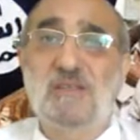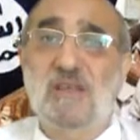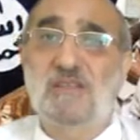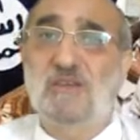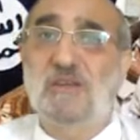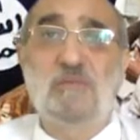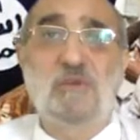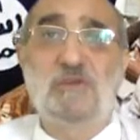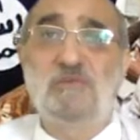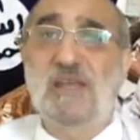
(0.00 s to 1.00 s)
That's going to
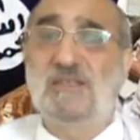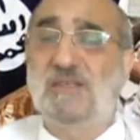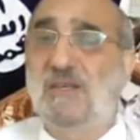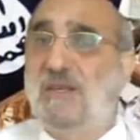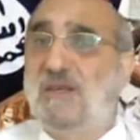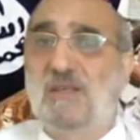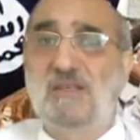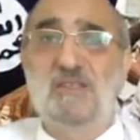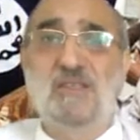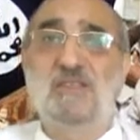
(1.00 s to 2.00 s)
be great.
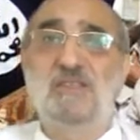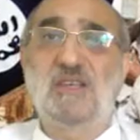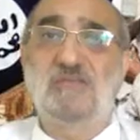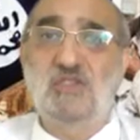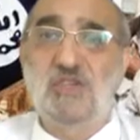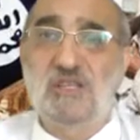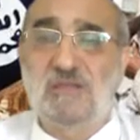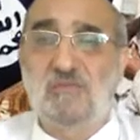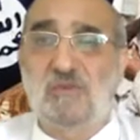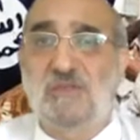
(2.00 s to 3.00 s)
67
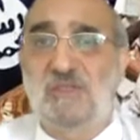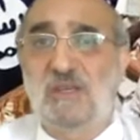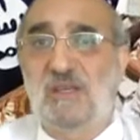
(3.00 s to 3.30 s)
children were